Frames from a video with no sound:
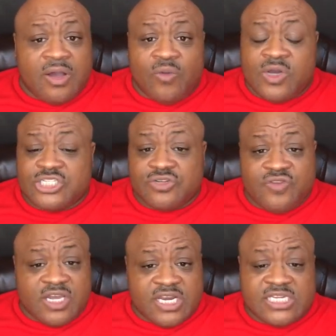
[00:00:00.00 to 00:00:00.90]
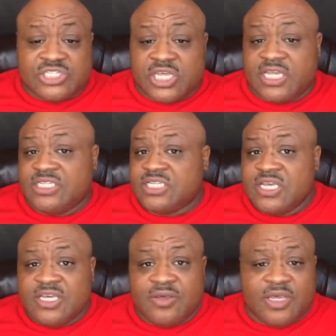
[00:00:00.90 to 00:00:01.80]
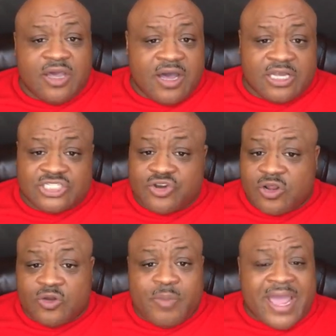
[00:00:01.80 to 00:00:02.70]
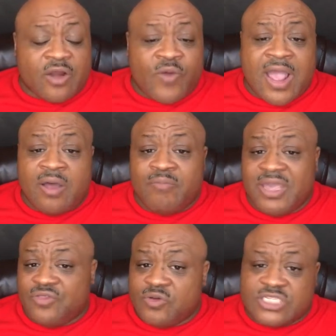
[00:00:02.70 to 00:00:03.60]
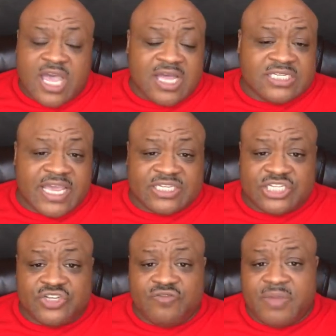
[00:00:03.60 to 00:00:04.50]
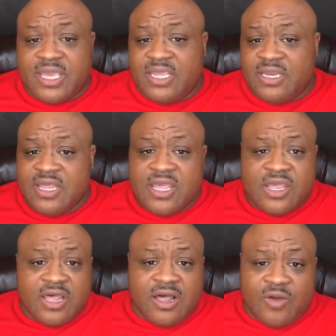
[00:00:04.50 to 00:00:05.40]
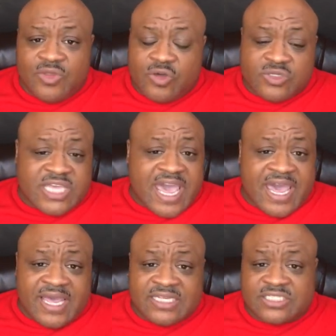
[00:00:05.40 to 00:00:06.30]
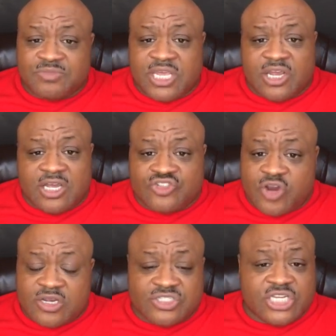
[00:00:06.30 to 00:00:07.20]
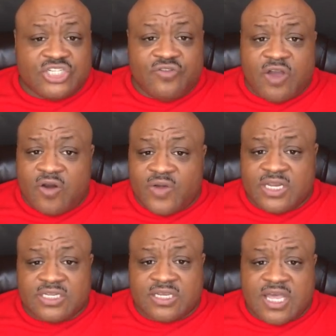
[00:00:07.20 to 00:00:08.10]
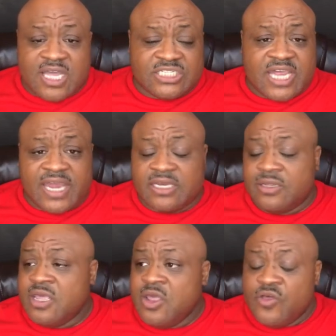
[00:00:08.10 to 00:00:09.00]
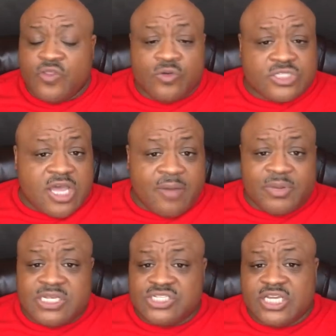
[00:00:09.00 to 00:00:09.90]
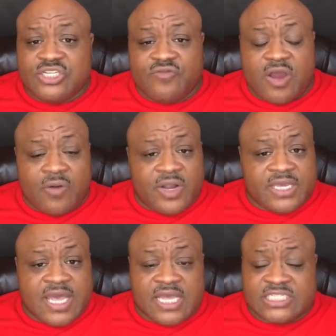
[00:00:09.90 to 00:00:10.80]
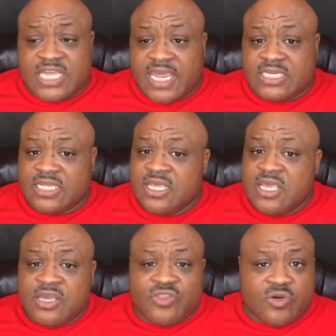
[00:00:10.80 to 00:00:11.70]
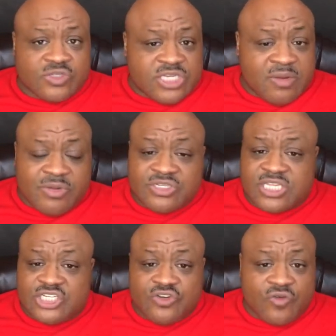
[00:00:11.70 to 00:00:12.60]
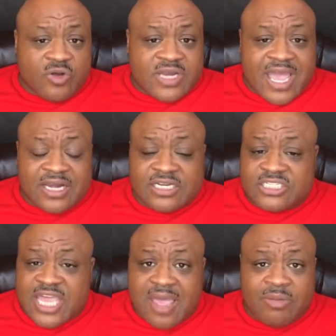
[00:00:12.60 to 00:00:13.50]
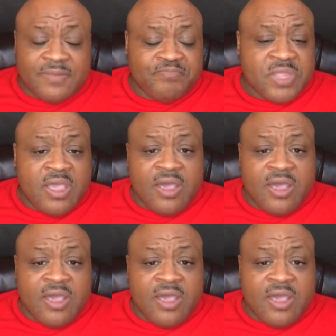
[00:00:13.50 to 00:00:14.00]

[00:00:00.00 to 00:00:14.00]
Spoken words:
once you've done these things, circle back around, make those contacts that you've made with those guys, the truckers that you've already contacted, those companies that you've already contacted, those numbers that you wrote down in a tablet,